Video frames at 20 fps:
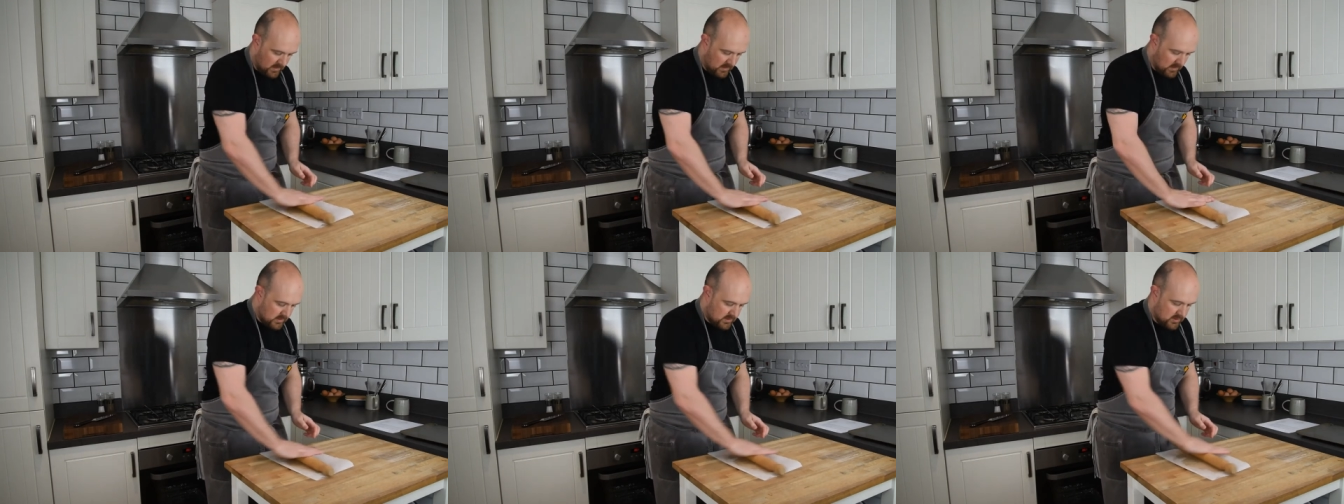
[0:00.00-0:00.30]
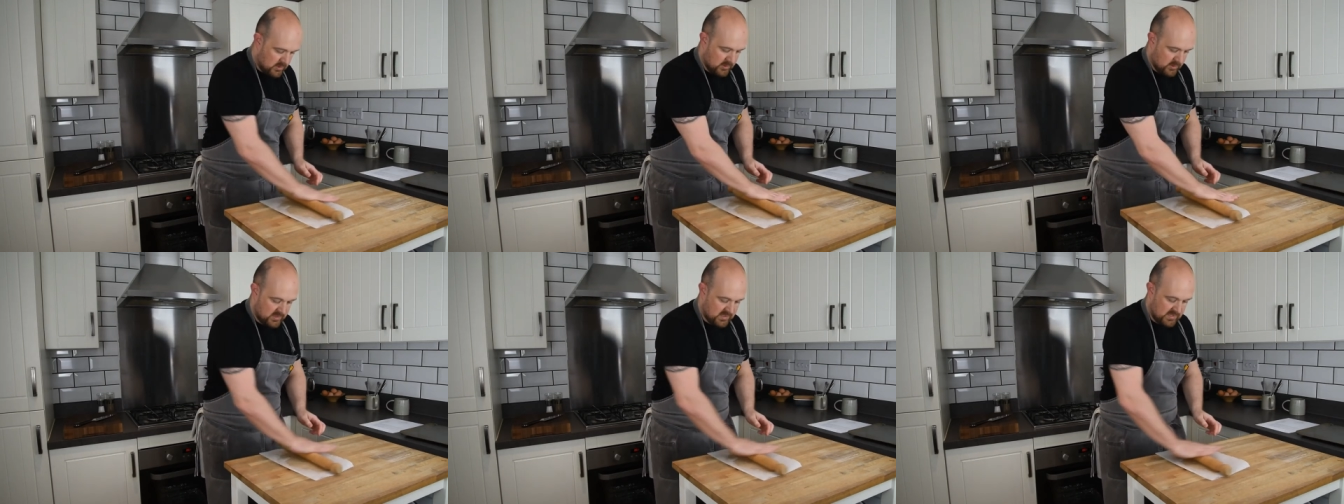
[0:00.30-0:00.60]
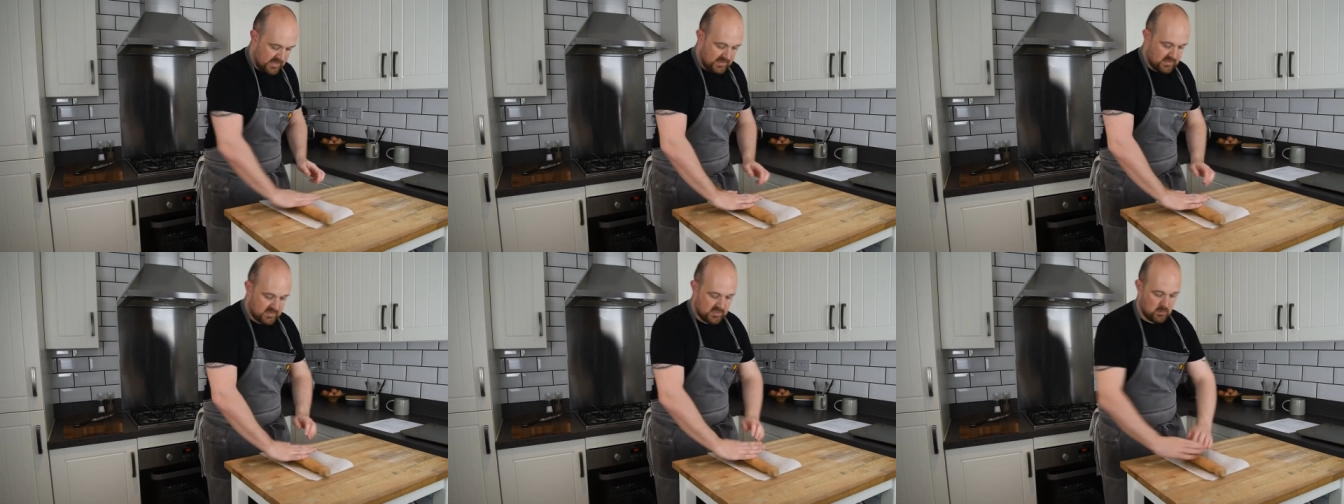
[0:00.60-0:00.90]
so it's
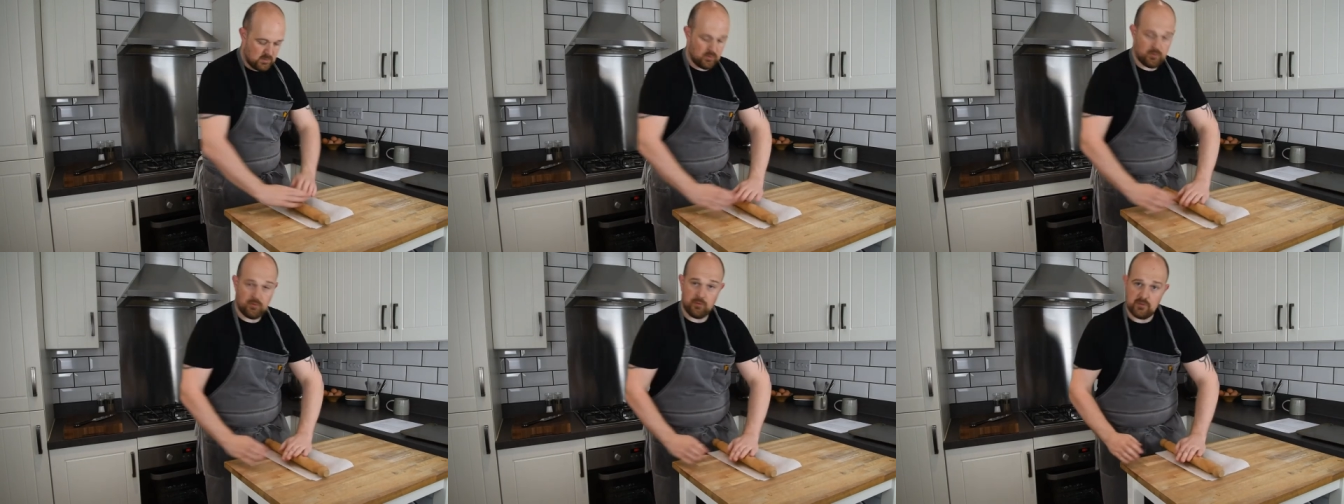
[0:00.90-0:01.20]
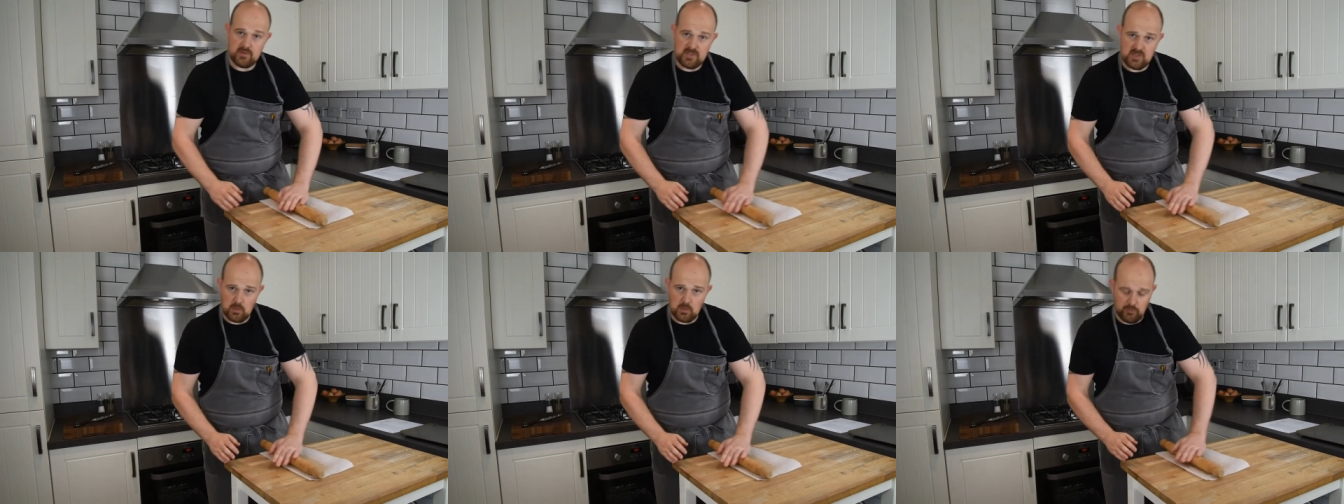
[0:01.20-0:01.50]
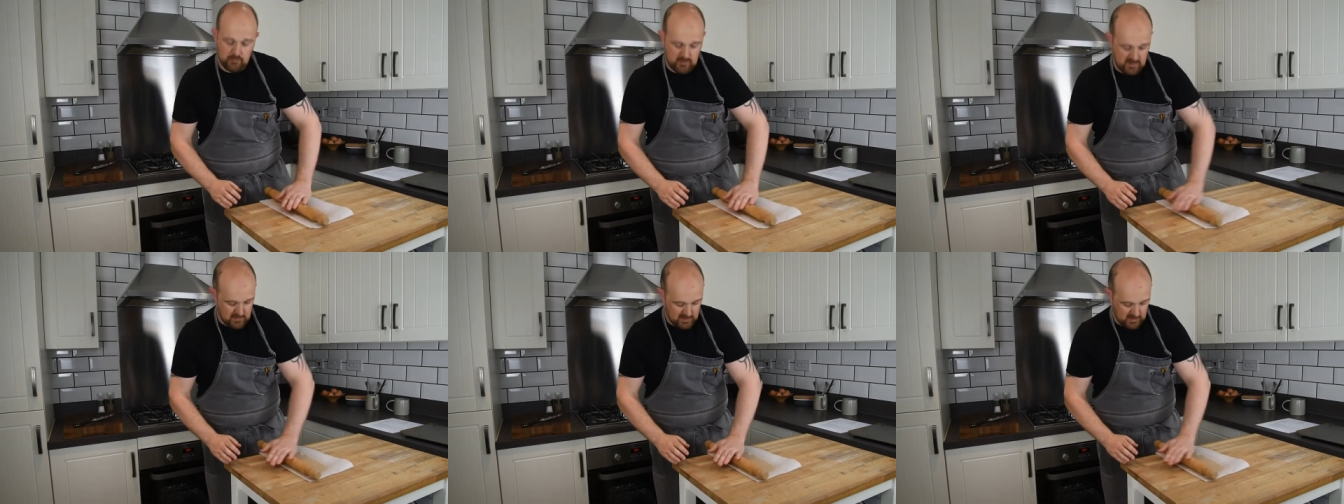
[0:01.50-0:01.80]
like two or, two or
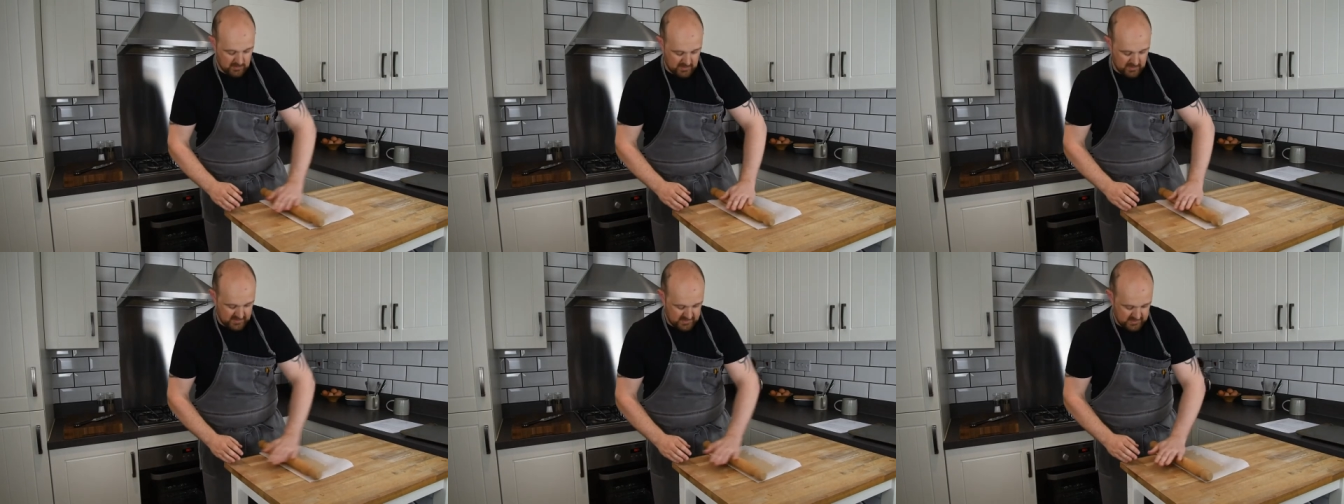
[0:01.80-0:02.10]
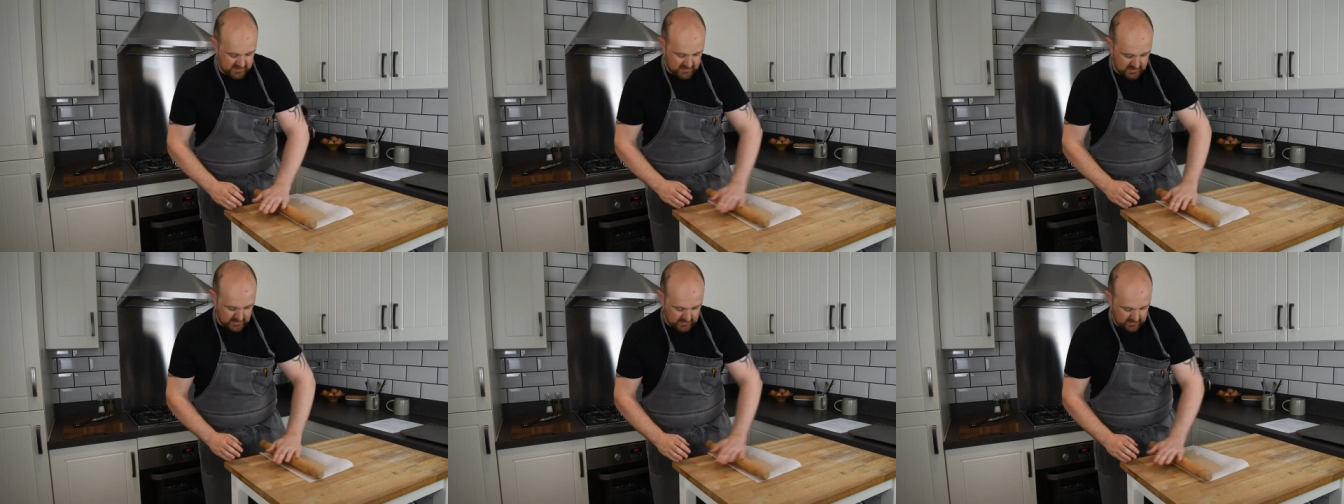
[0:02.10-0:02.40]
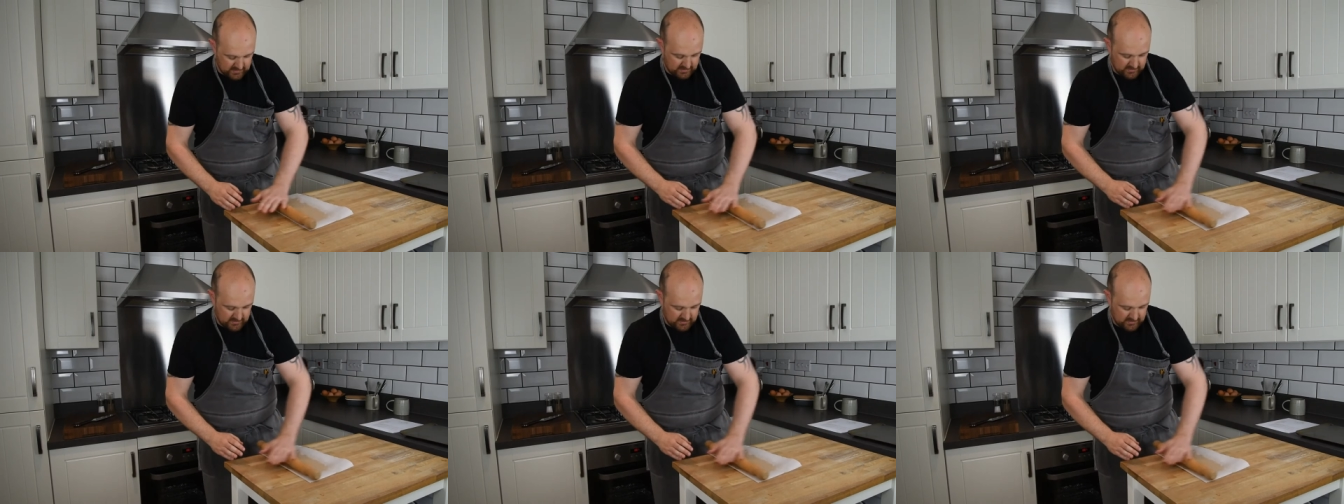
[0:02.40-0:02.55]
three millimeters thick